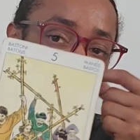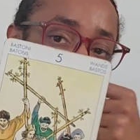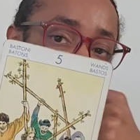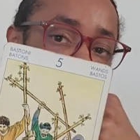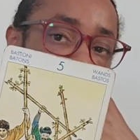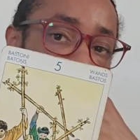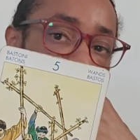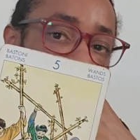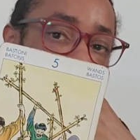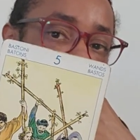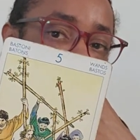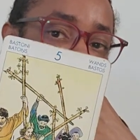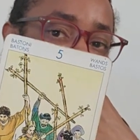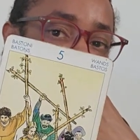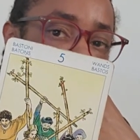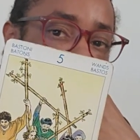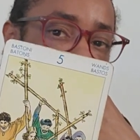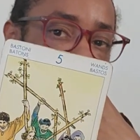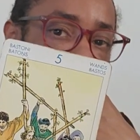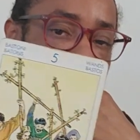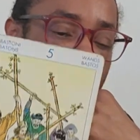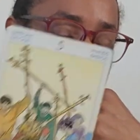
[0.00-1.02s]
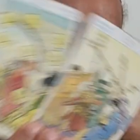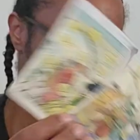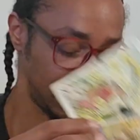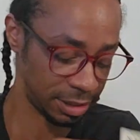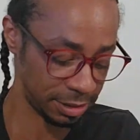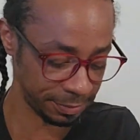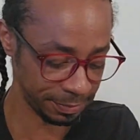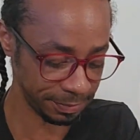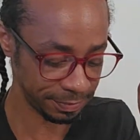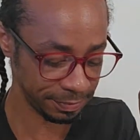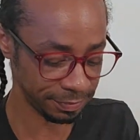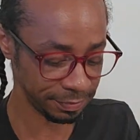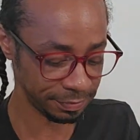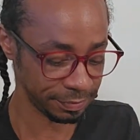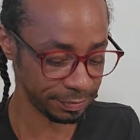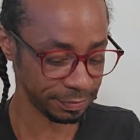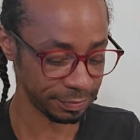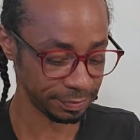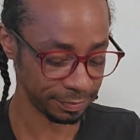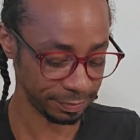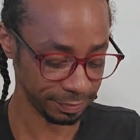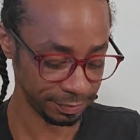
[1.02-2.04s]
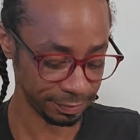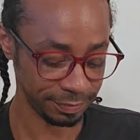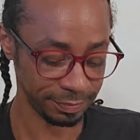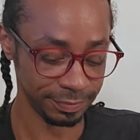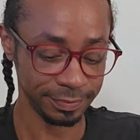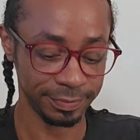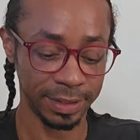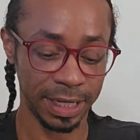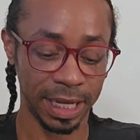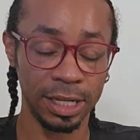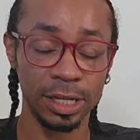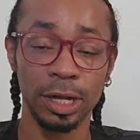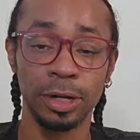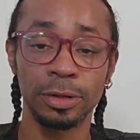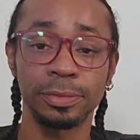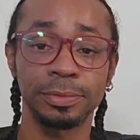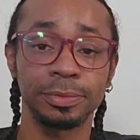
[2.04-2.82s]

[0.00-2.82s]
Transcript: you wanted in the past. Hello.